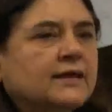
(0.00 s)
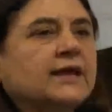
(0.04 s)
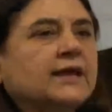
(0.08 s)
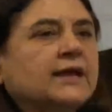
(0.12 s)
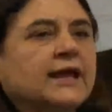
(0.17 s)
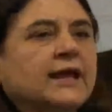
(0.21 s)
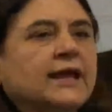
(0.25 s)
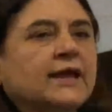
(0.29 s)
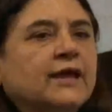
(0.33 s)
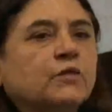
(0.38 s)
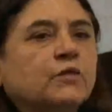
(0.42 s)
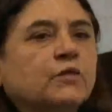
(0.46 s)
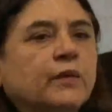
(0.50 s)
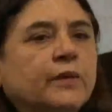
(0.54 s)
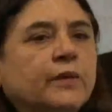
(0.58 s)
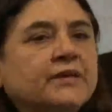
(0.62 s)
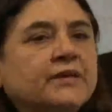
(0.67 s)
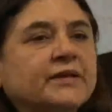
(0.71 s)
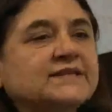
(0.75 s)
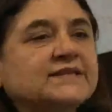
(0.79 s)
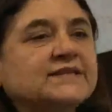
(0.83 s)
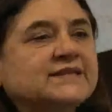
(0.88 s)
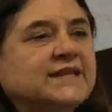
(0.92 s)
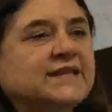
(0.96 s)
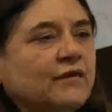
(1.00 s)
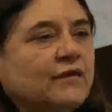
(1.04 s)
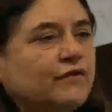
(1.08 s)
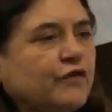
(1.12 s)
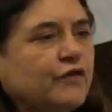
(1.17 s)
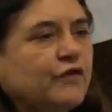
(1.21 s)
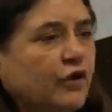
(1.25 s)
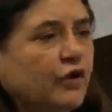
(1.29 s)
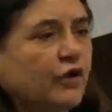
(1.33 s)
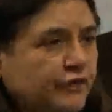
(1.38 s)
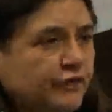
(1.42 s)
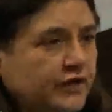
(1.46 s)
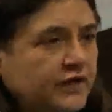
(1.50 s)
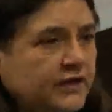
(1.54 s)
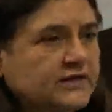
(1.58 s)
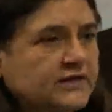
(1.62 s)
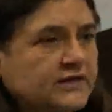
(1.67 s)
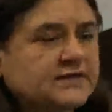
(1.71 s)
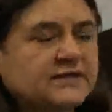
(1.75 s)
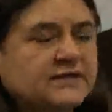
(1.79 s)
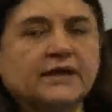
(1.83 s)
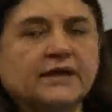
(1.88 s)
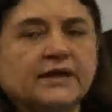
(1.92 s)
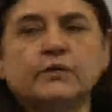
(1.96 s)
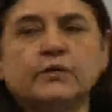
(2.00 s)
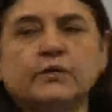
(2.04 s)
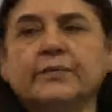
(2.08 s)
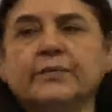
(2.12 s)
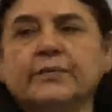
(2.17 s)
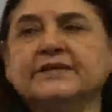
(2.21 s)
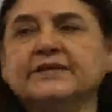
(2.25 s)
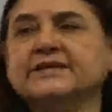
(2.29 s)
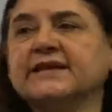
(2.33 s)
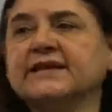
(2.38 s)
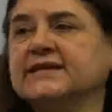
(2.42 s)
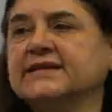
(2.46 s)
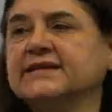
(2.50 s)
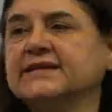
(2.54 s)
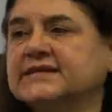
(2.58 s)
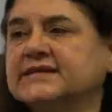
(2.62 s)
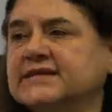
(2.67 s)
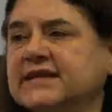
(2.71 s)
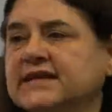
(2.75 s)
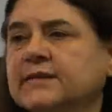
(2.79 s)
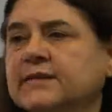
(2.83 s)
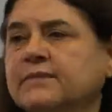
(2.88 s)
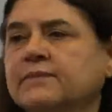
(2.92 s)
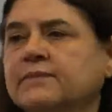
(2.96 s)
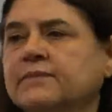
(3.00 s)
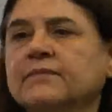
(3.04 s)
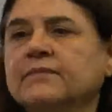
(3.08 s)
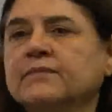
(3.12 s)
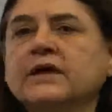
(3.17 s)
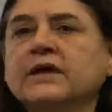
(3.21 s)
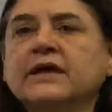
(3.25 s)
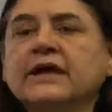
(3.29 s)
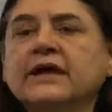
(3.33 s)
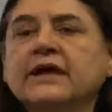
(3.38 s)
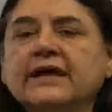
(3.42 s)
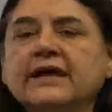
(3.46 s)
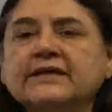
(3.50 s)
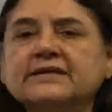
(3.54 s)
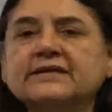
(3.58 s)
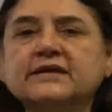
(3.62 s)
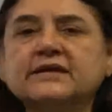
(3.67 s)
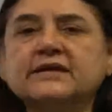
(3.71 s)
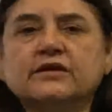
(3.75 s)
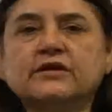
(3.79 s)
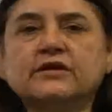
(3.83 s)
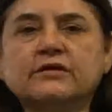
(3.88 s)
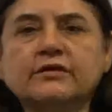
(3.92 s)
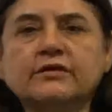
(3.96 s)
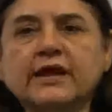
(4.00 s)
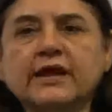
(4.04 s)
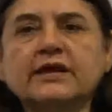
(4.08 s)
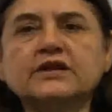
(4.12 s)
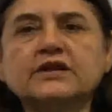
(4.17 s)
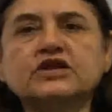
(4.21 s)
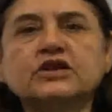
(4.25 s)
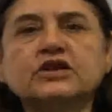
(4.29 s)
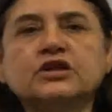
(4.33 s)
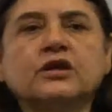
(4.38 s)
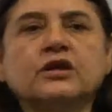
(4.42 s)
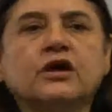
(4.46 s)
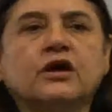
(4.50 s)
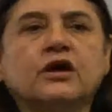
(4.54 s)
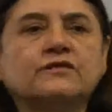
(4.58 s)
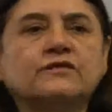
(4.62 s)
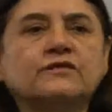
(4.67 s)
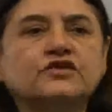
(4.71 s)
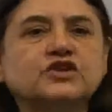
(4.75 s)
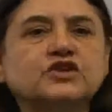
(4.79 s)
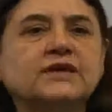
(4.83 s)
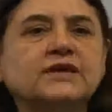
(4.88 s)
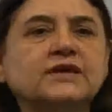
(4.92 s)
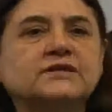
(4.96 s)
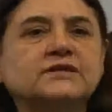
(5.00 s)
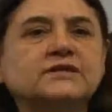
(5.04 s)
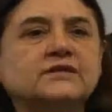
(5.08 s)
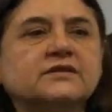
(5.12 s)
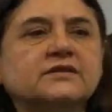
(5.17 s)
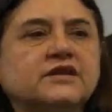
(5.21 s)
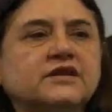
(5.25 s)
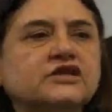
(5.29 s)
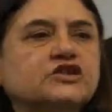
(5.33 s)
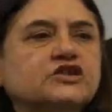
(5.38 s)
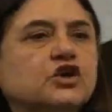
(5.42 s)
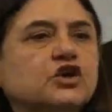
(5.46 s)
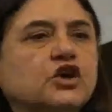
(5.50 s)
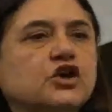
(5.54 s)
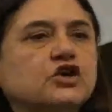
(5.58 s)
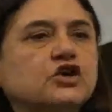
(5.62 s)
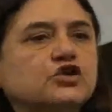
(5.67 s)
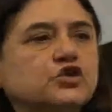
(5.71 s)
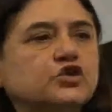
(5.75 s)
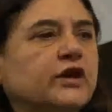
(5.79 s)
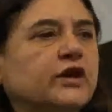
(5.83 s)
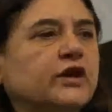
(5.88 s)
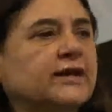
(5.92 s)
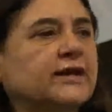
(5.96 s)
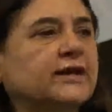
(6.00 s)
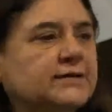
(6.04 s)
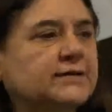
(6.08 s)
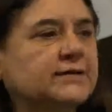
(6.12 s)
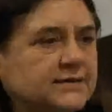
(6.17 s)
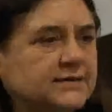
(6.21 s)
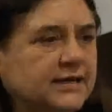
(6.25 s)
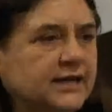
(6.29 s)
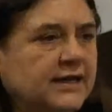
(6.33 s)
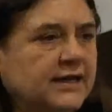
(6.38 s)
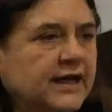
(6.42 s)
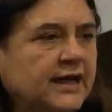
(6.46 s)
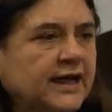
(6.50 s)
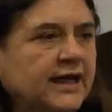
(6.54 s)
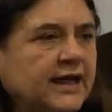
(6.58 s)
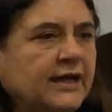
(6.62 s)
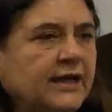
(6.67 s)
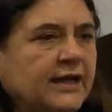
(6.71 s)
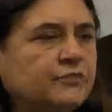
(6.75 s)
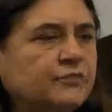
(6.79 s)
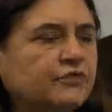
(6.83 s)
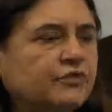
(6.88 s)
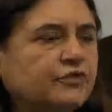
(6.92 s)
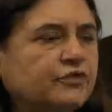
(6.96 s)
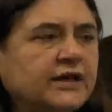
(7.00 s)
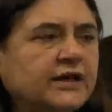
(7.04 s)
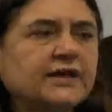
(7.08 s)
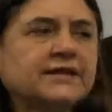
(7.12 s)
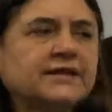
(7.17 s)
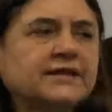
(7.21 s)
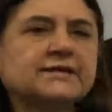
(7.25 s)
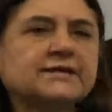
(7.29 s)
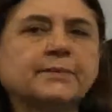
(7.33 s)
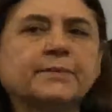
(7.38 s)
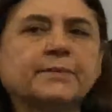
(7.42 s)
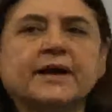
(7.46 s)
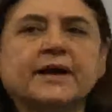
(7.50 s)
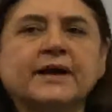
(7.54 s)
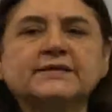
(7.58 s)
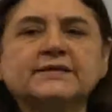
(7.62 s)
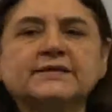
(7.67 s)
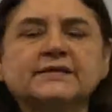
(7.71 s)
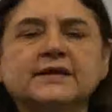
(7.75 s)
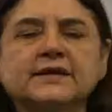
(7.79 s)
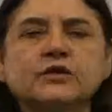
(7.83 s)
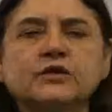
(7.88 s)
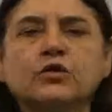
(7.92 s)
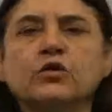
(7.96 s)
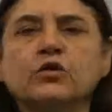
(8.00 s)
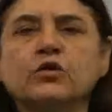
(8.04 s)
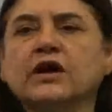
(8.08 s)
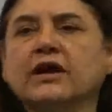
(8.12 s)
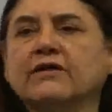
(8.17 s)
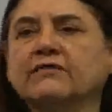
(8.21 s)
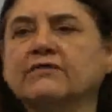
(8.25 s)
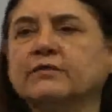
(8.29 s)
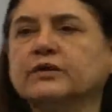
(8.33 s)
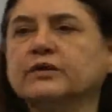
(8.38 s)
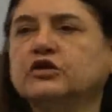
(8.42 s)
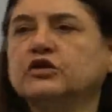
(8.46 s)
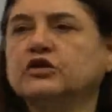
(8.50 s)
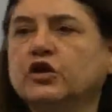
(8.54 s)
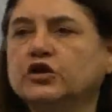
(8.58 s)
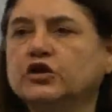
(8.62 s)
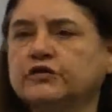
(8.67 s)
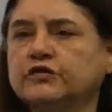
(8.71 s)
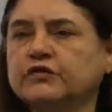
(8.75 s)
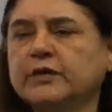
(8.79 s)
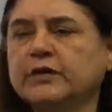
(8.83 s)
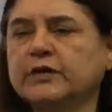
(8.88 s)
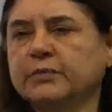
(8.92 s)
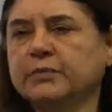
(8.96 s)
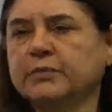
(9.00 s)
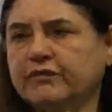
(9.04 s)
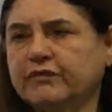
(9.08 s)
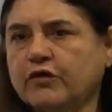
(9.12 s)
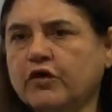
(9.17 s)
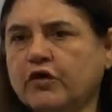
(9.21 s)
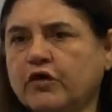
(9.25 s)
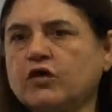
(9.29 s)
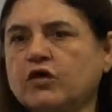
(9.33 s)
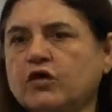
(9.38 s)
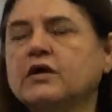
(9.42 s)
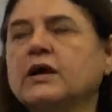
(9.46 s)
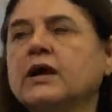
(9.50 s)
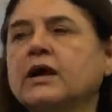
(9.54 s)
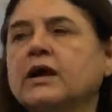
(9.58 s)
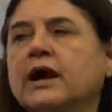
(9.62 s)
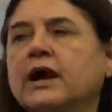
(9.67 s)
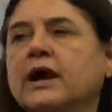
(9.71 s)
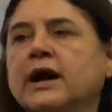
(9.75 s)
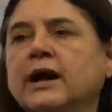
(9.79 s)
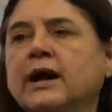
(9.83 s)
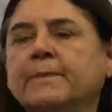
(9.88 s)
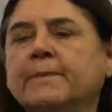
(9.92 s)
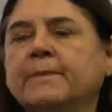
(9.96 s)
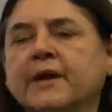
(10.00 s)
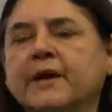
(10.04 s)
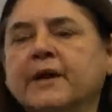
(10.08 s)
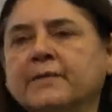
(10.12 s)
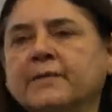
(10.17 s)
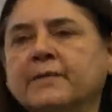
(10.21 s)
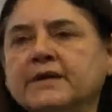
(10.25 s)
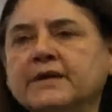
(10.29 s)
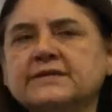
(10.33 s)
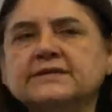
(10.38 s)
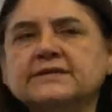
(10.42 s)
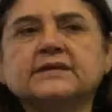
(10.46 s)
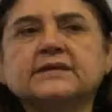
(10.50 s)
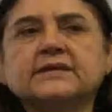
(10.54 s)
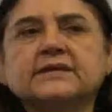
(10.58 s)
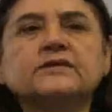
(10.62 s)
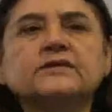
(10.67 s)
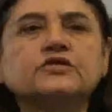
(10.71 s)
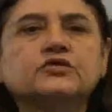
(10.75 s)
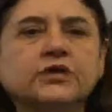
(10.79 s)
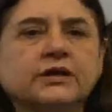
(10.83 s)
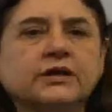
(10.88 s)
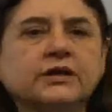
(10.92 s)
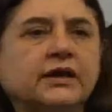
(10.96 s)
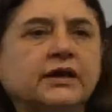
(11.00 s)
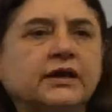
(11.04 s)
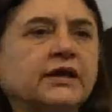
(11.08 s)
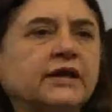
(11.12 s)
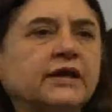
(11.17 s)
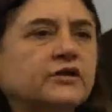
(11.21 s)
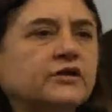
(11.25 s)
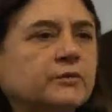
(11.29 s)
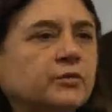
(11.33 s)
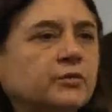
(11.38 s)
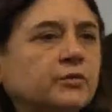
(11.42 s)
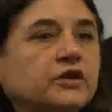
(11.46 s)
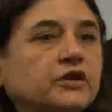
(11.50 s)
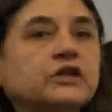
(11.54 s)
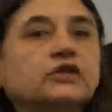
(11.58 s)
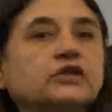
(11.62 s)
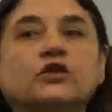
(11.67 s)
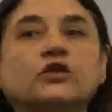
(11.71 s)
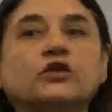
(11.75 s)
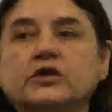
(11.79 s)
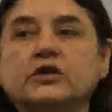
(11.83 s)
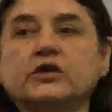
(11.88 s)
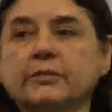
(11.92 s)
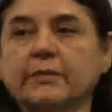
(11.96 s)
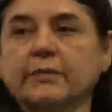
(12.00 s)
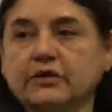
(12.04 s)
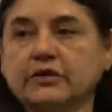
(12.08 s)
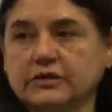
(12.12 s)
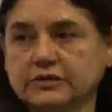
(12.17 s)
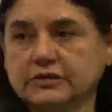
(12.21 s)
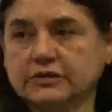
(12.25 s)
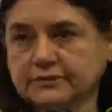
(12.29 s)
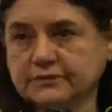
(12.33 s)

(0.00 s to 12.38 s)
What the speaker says: in women's self-confidence, in women's esteem, is the creation of just this toilet. And I'm really surprised that no government thought of it before. our Prime Minister, Shri Narendra Modi, thought about it.